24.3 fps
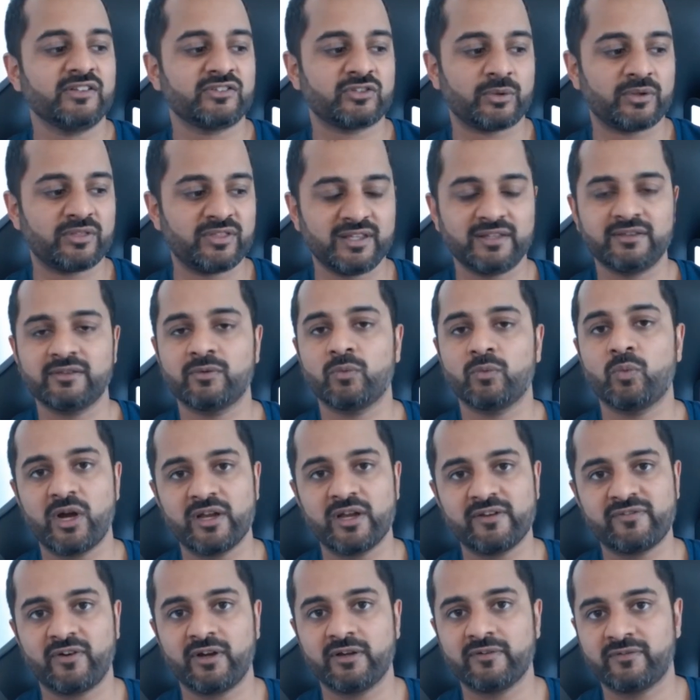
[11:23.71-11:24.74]
So I think the
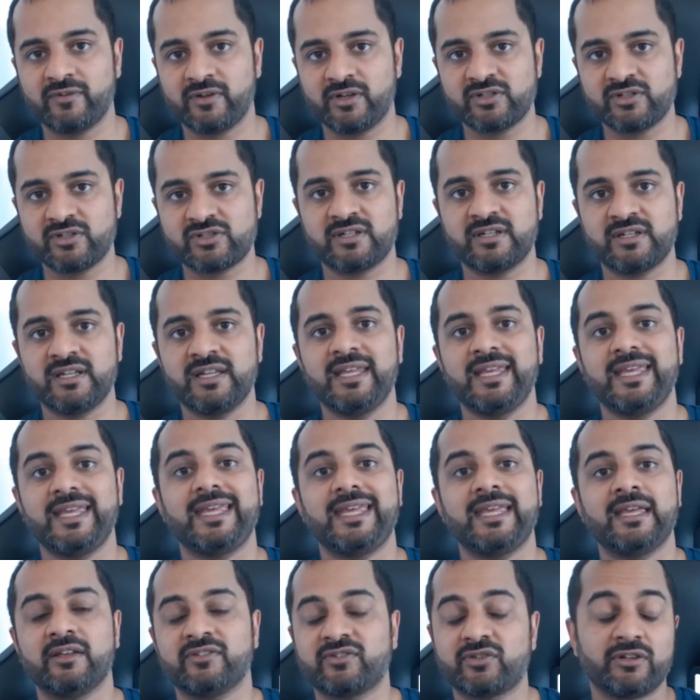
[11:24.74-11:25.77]
Wi-Fi version,
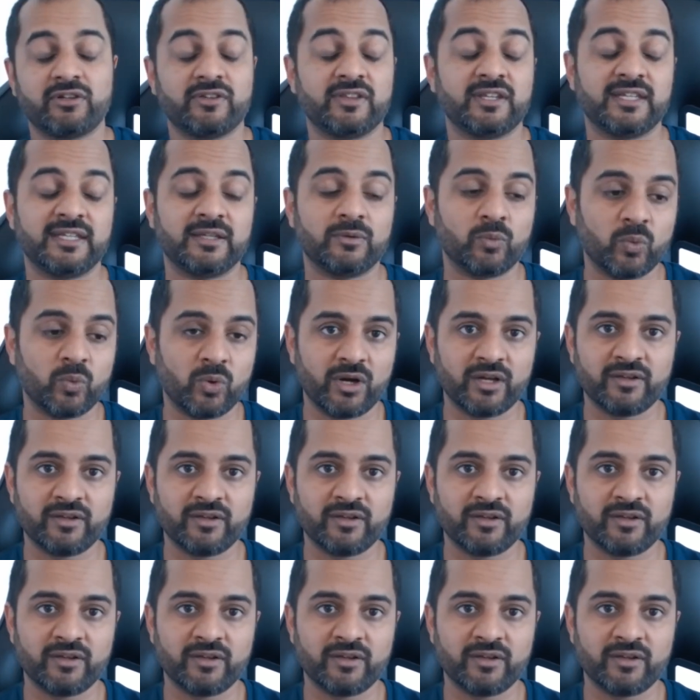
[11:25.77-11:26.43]
the